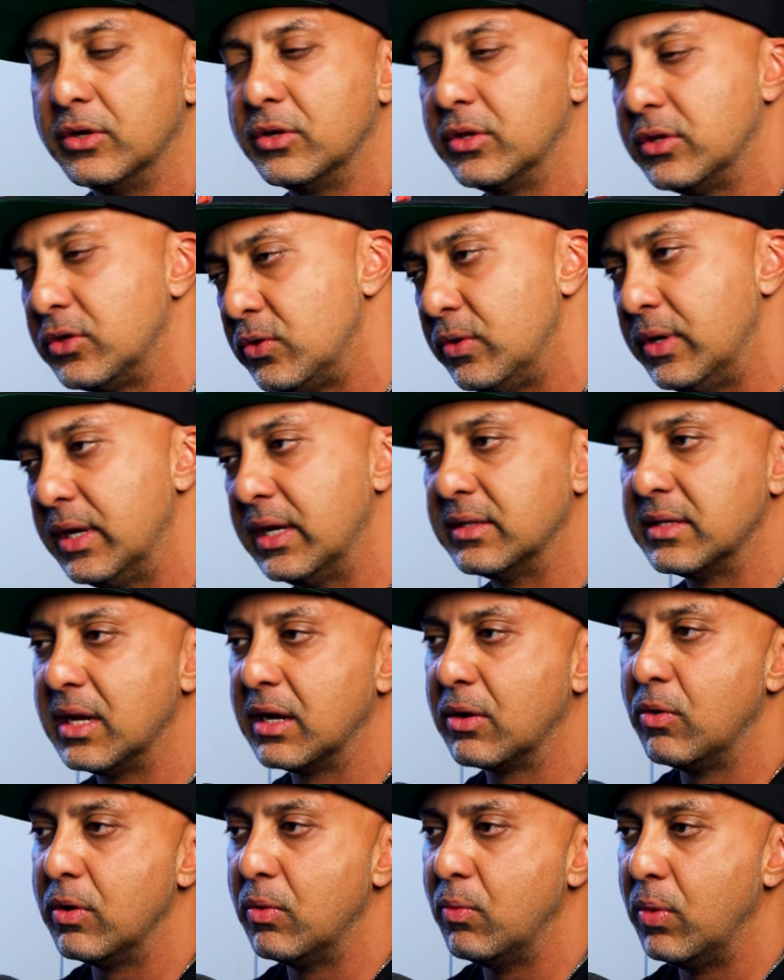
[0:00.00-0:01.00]
you know, the shooting is
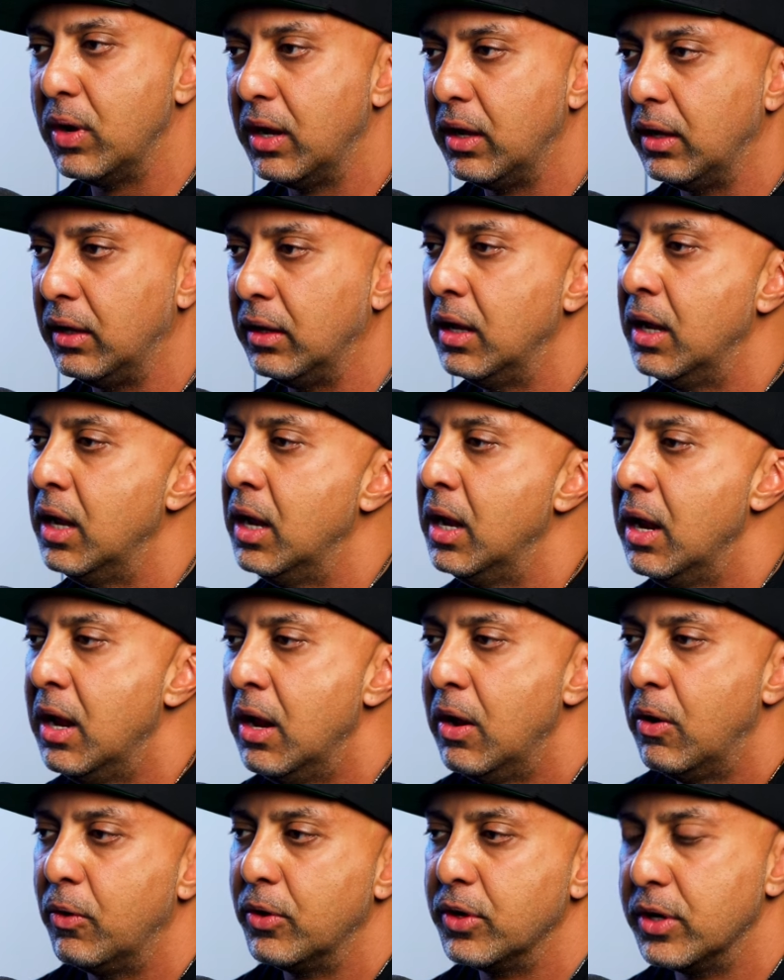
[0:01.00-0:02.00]
not going well,
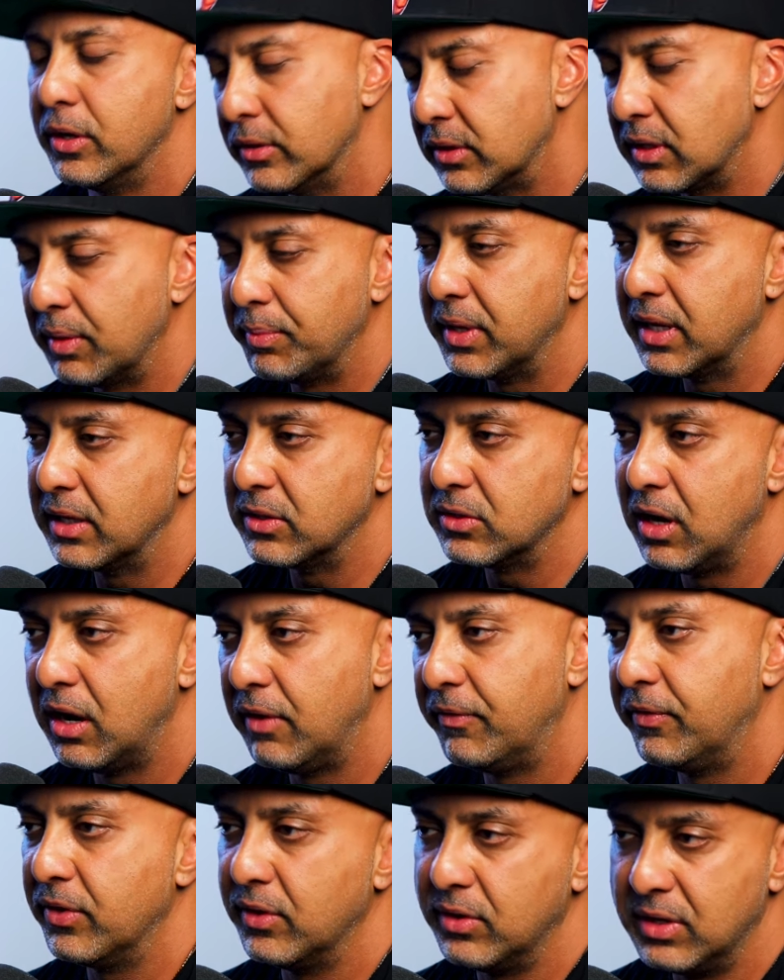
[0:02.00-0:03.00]
or, you know, something is
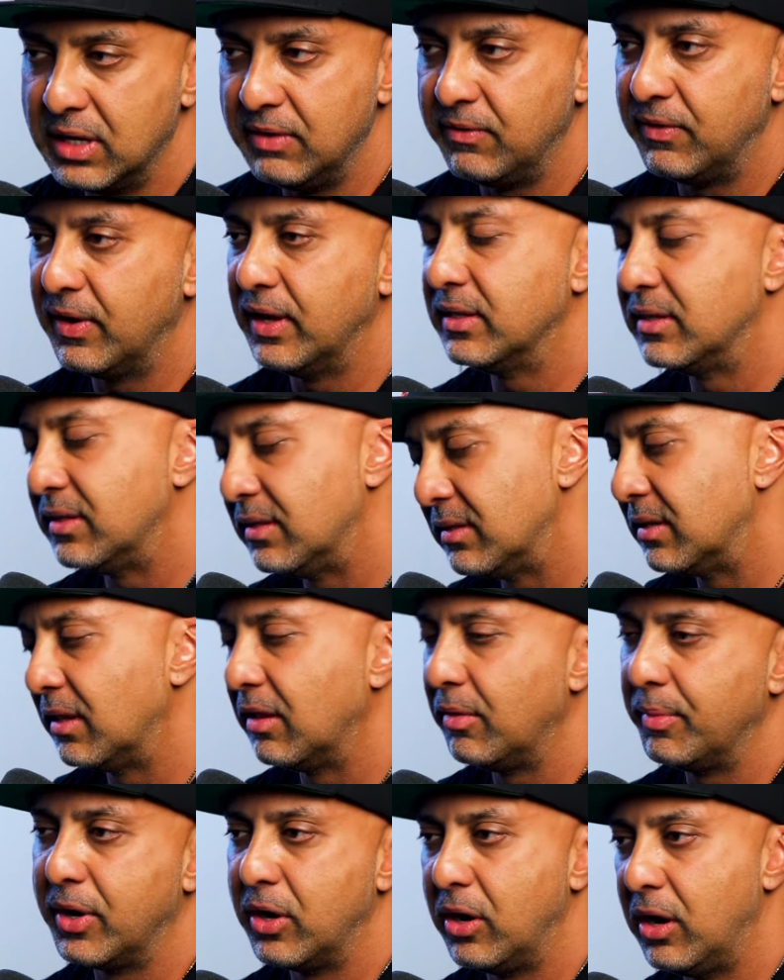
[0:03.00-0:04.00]
off, or the defense is a
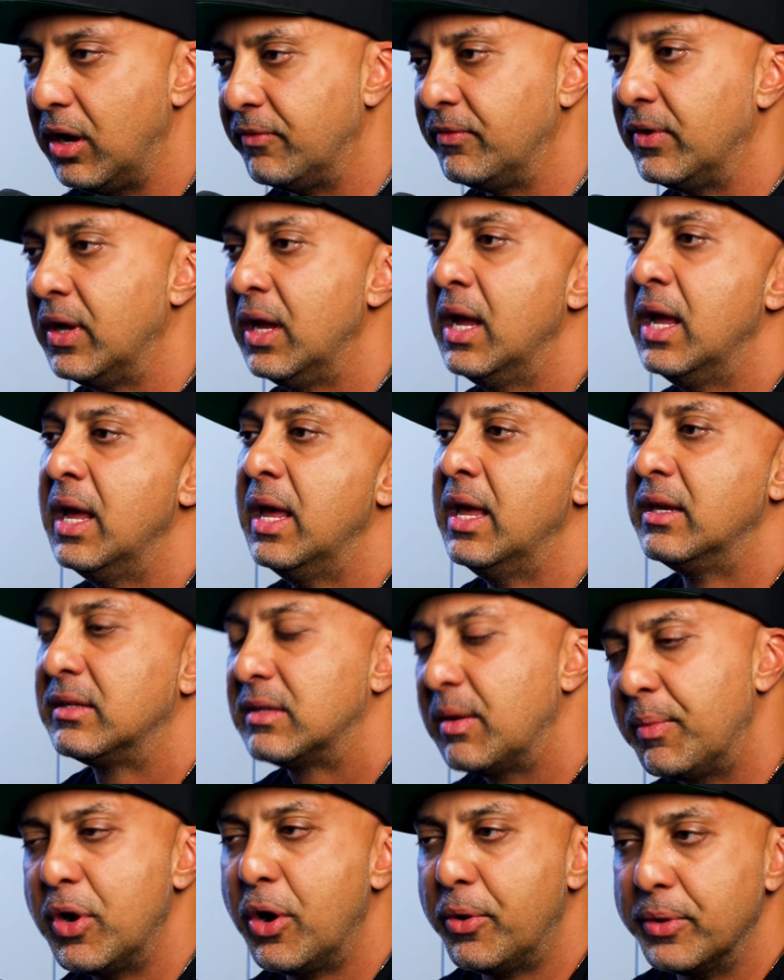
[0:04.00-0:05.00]
little bit off.
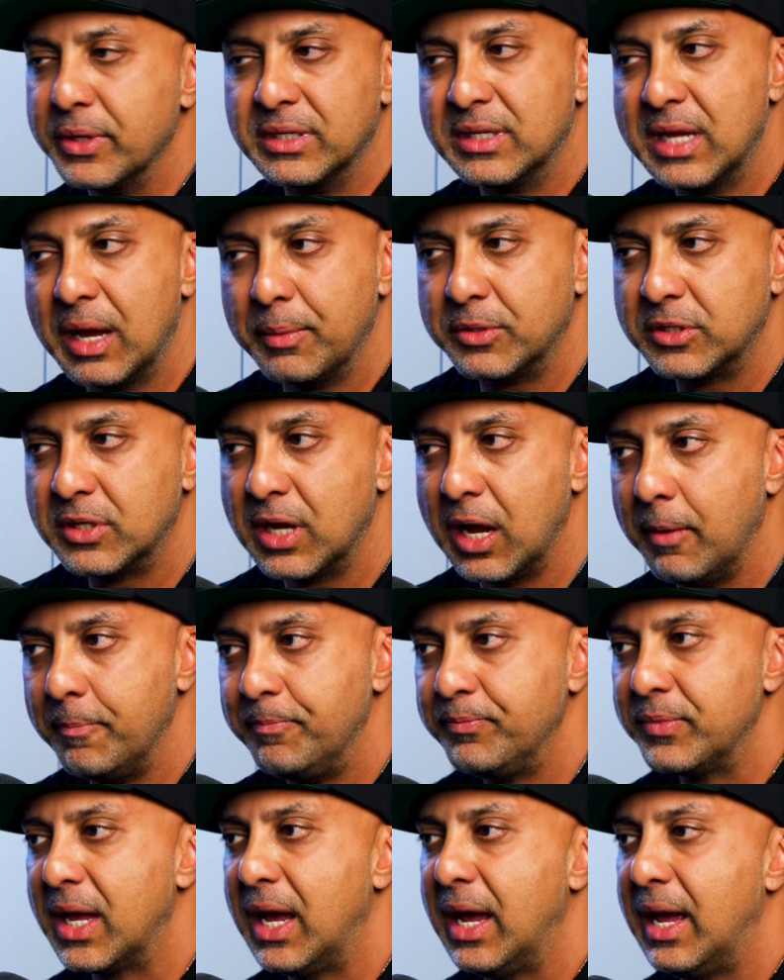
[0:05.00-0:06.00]
Someone always steps
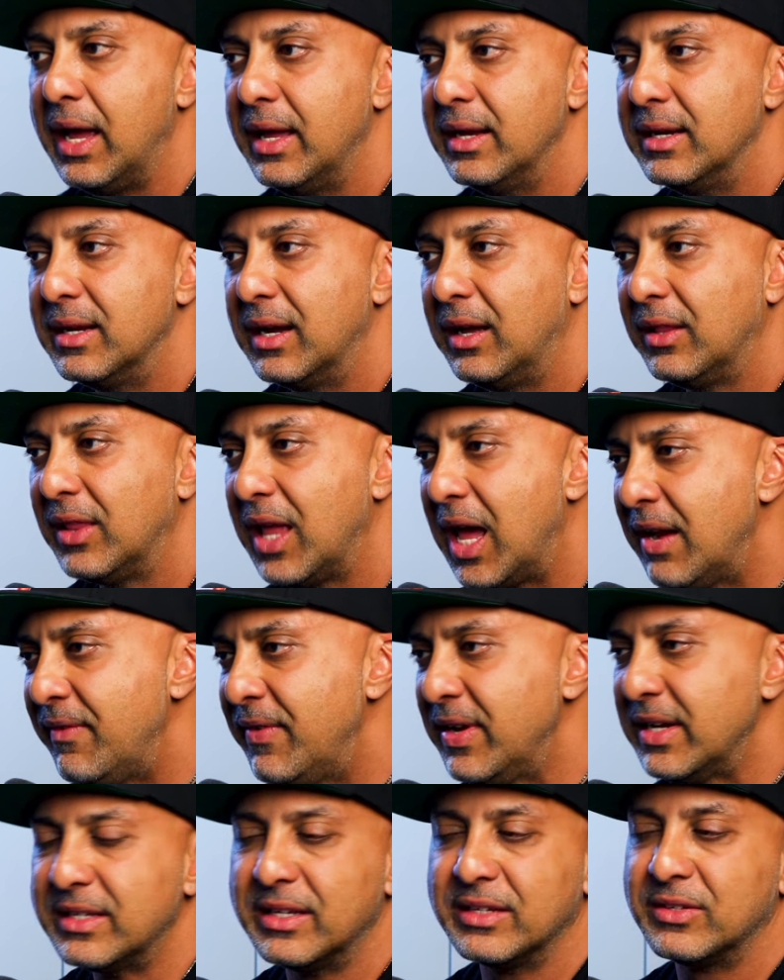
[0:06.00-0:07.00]
up. And a lot
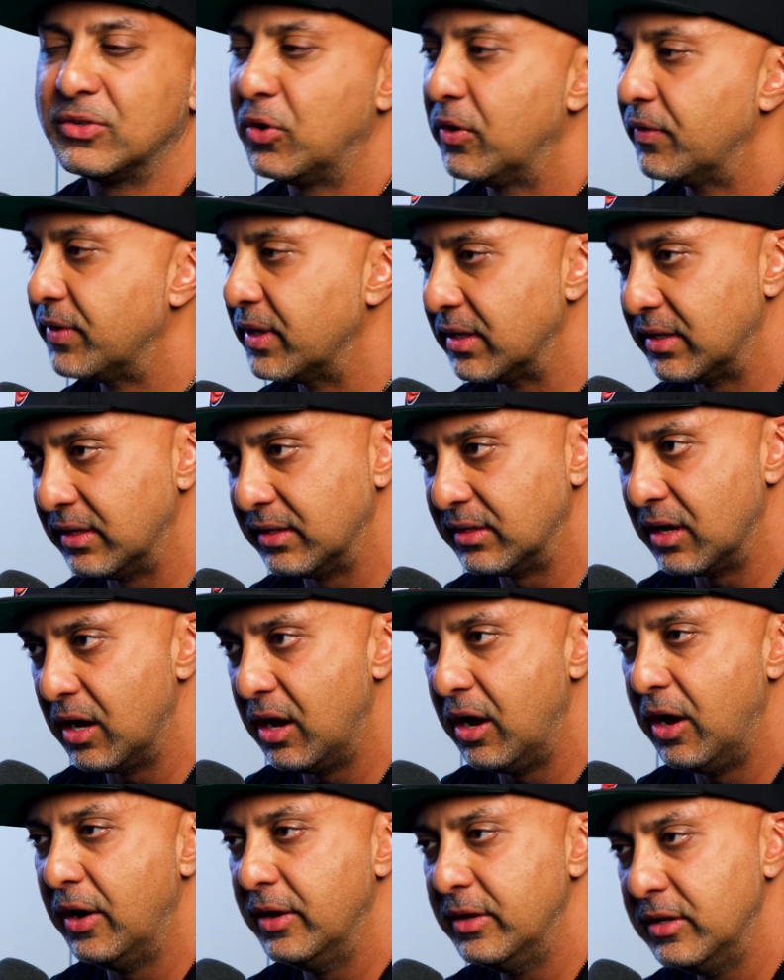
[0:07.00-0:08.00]
of it is this sort of this, this
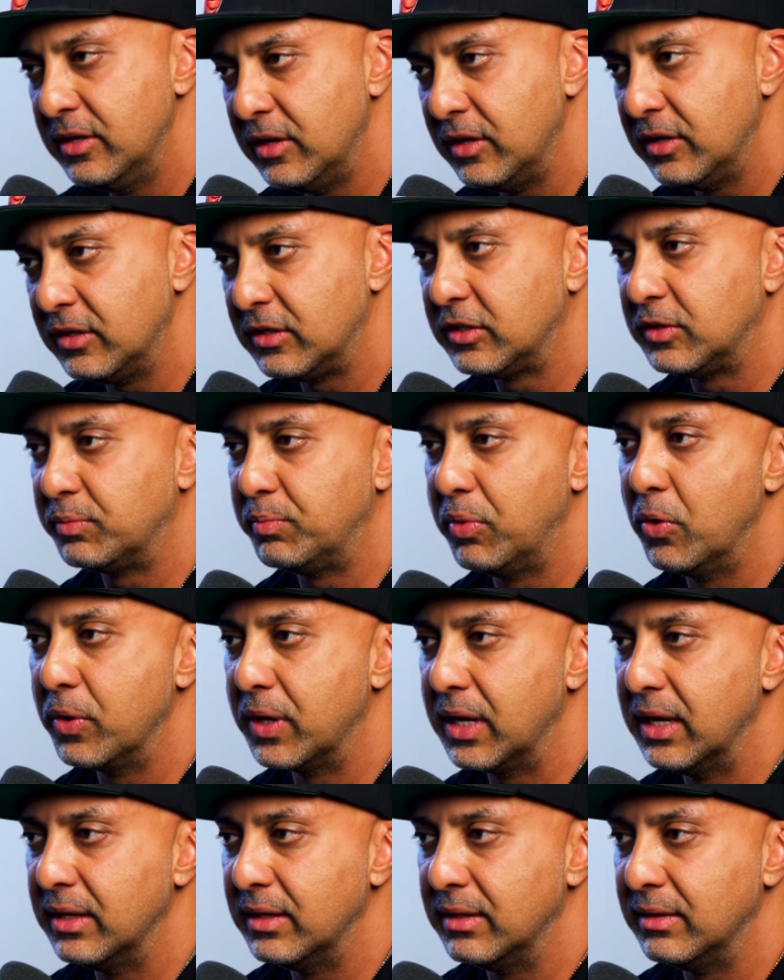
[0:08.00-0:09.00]

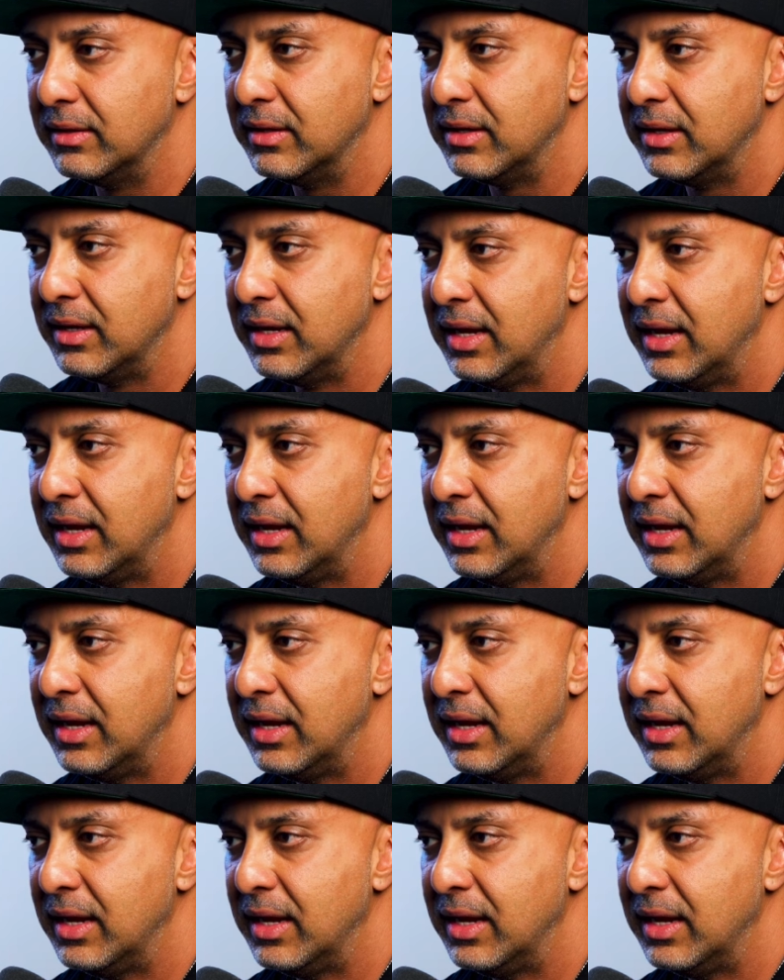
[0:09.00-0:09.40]
unspoken